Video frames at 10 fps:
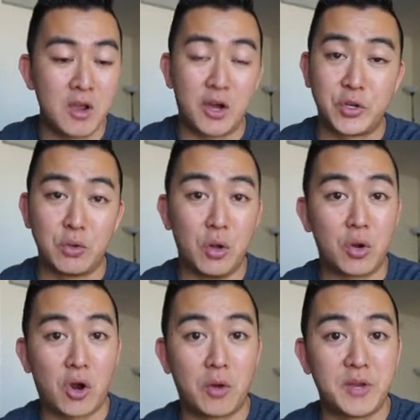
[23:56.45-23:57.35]
On your low
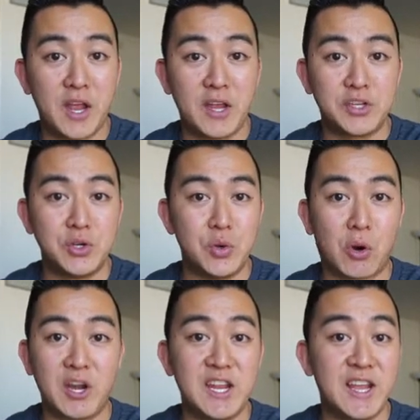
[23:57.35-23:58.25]
carb days, you
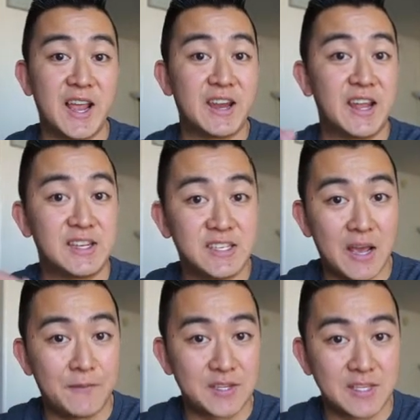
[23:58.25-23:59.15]
are eating at a
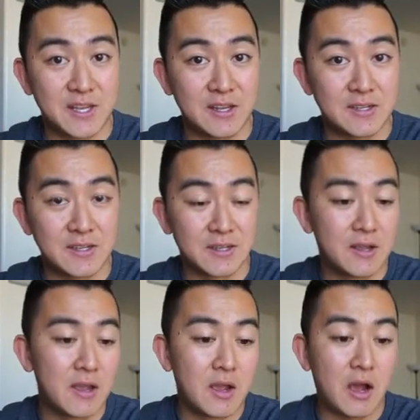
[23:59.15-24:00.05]
deficit
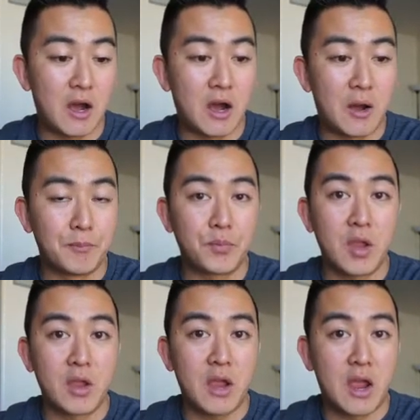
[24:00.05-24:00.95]
um,
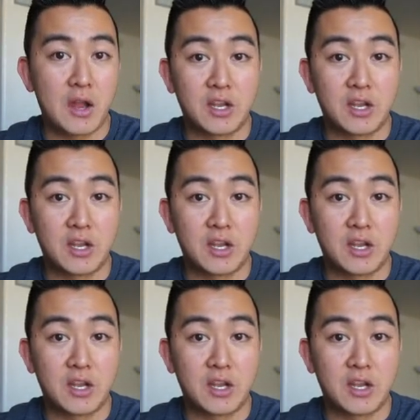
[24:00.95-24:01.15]
and